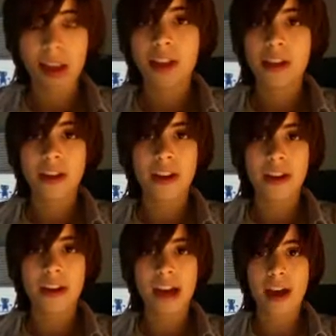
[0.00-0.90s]
And you can
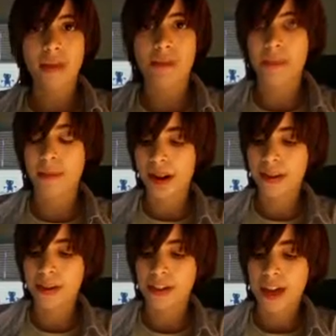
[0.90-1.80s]
hear I have my
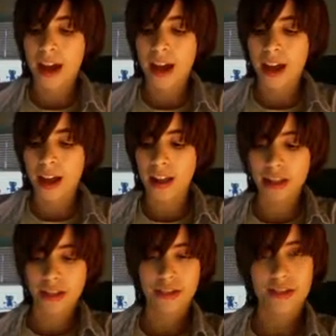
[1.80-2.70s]
own set,
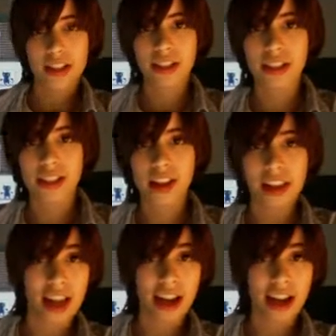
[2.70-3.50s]
Legend of Zelda Unlock,